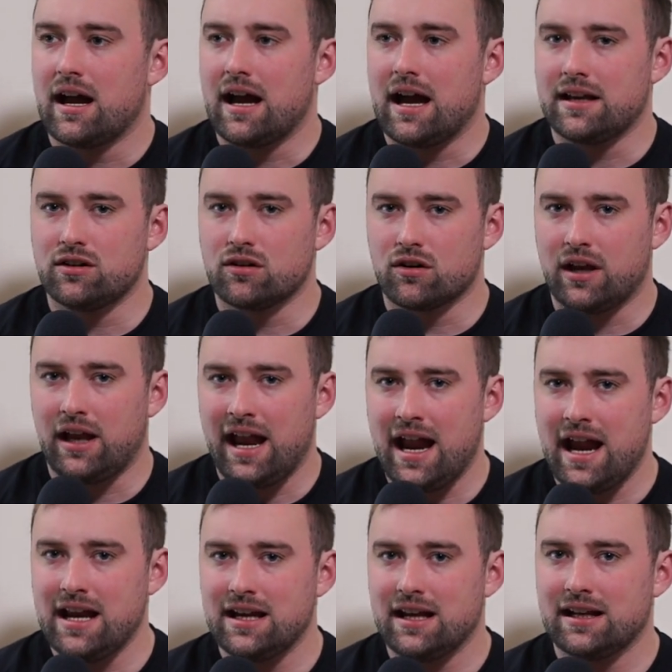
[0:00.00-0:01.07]
and you're
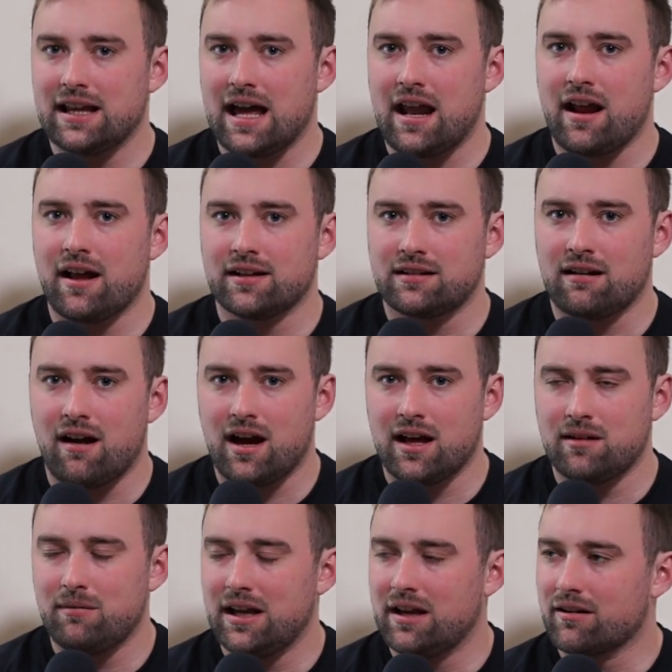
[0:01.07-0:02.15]
gaining that
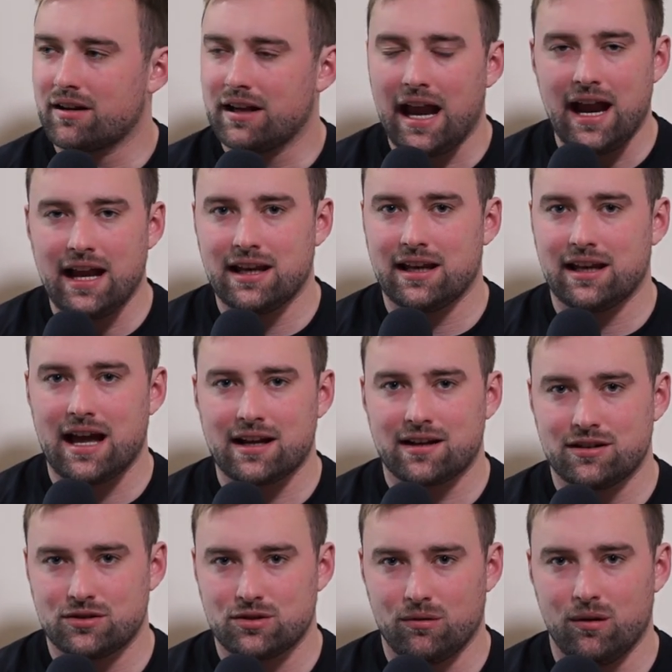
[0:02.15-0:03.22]
autonomy, you're gaining that
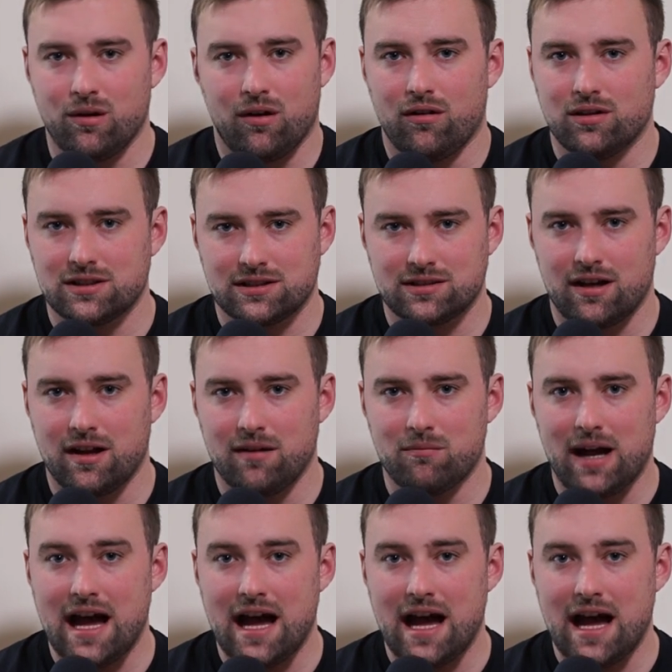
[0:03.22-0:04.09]
control all the time,